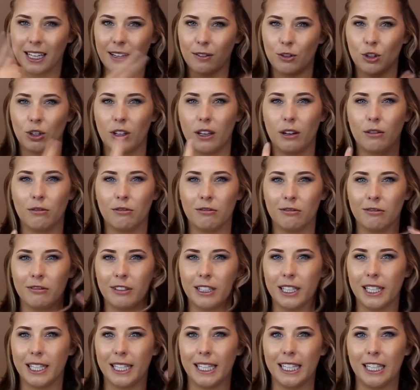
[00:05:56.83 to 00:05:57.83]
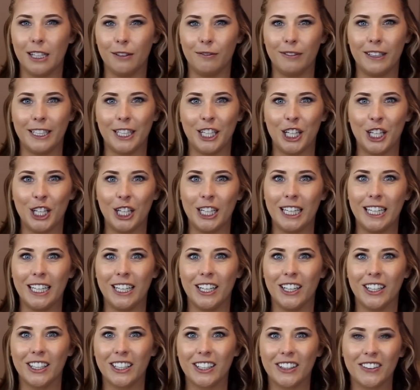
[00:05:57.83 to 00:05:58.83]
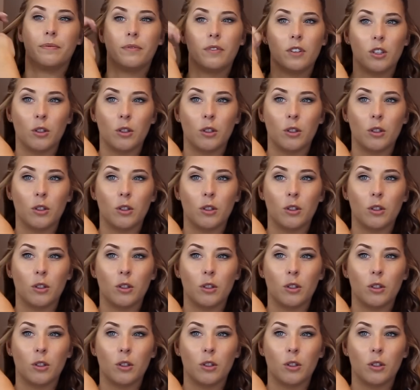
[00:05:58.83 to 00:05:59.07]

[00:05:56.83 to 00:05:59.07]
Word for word: gives you that really lovely curly look.